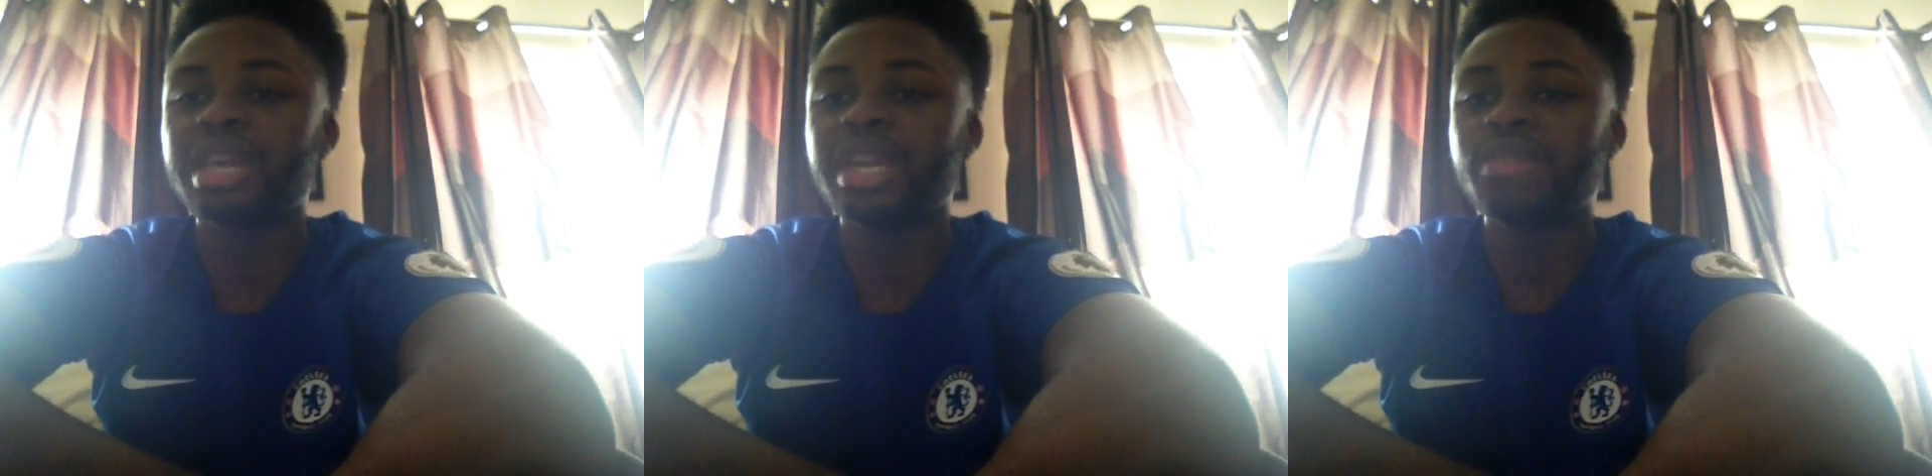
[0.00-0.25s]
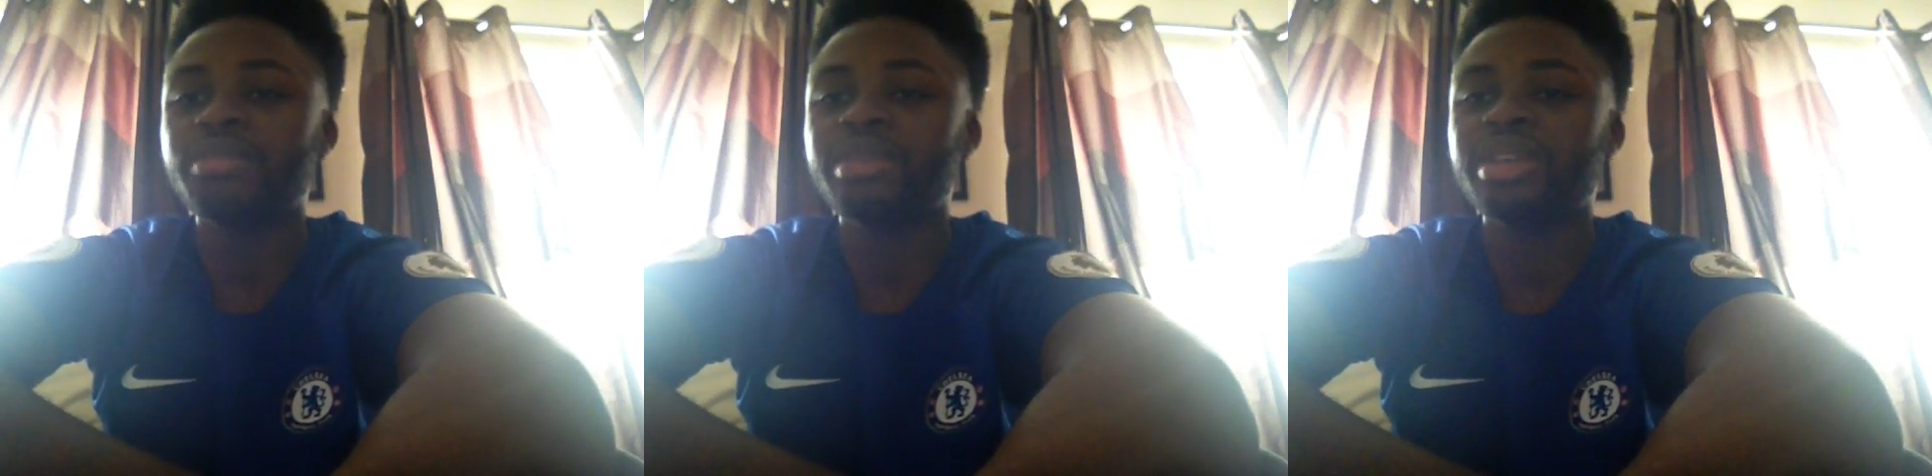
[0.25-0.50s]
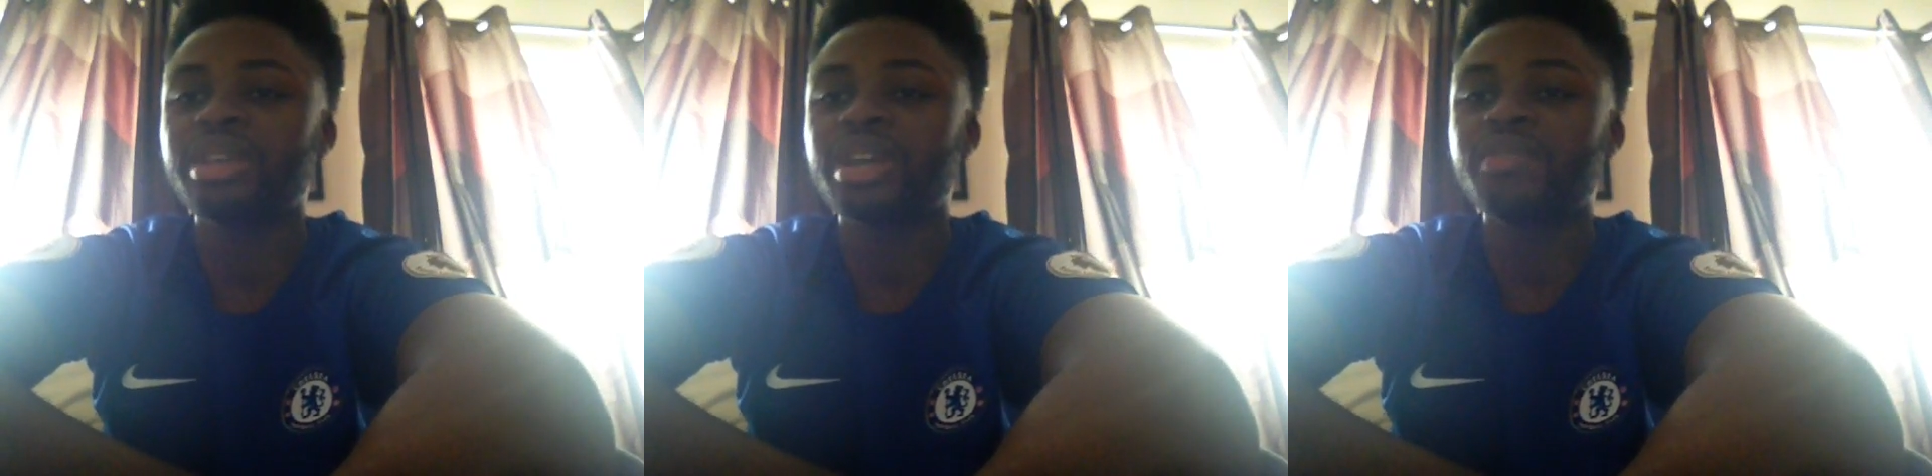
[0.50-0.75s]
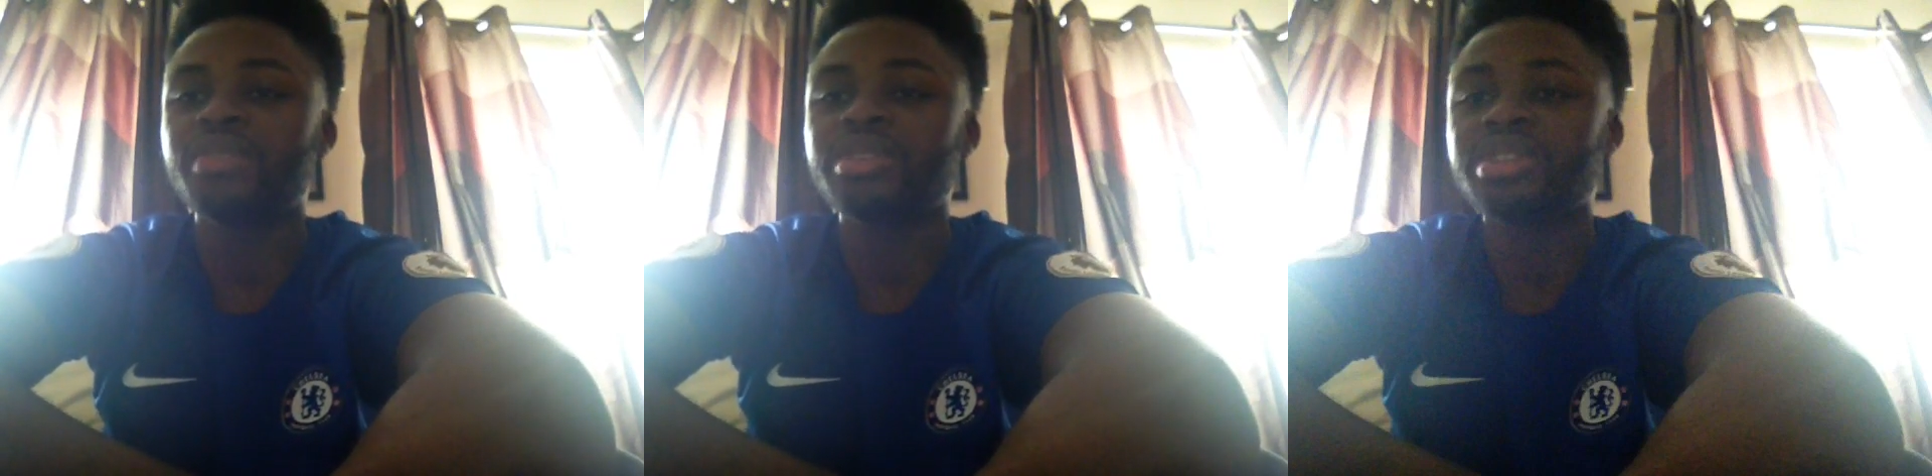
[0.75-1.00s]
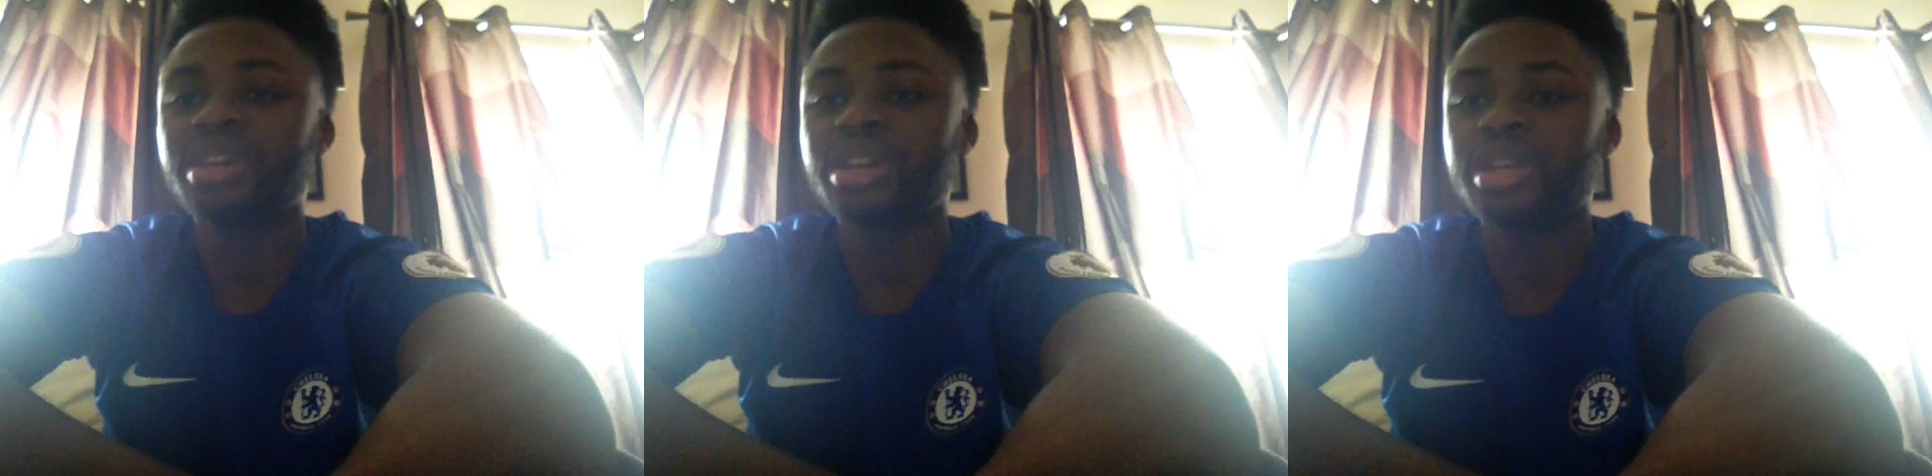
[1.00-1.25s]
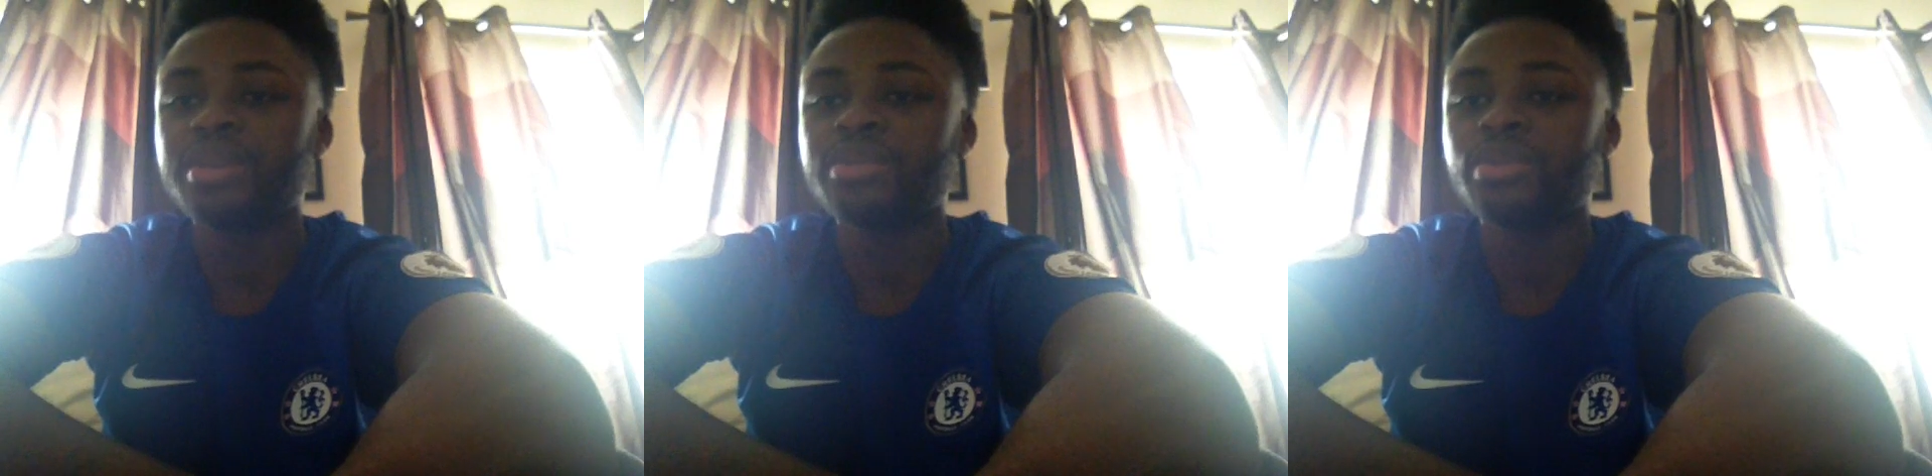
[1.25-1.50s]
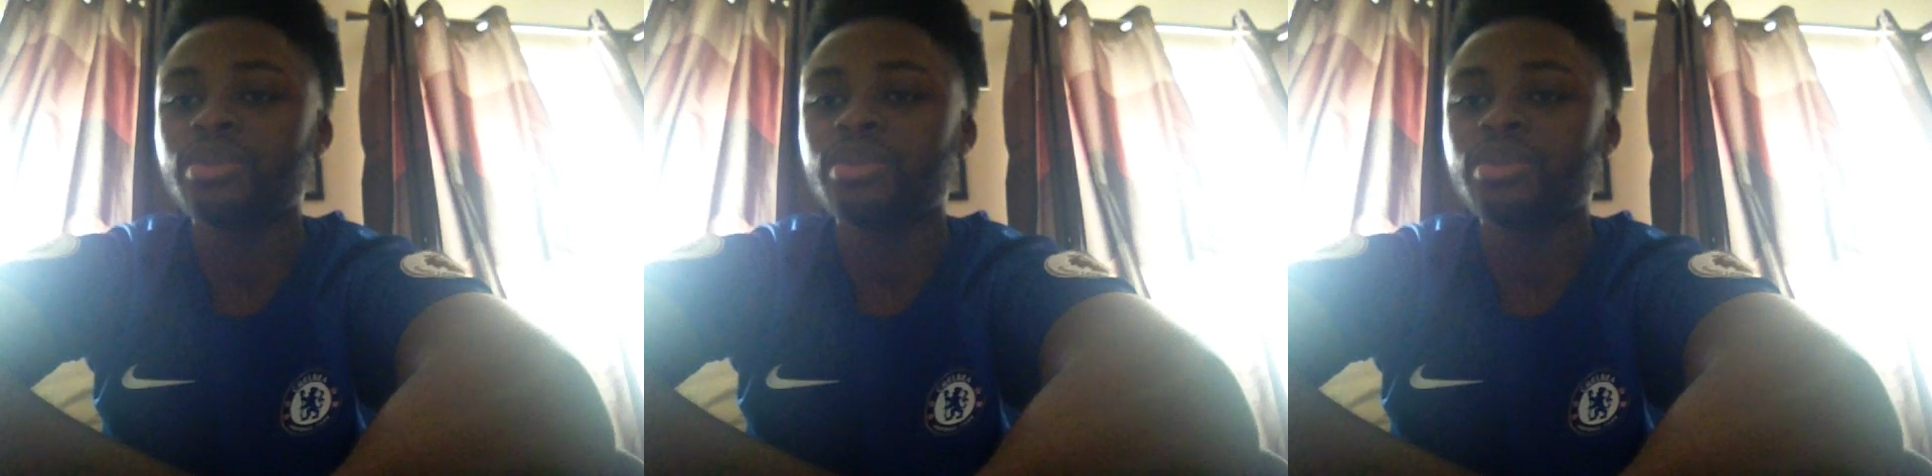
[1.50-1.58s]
That can be either timed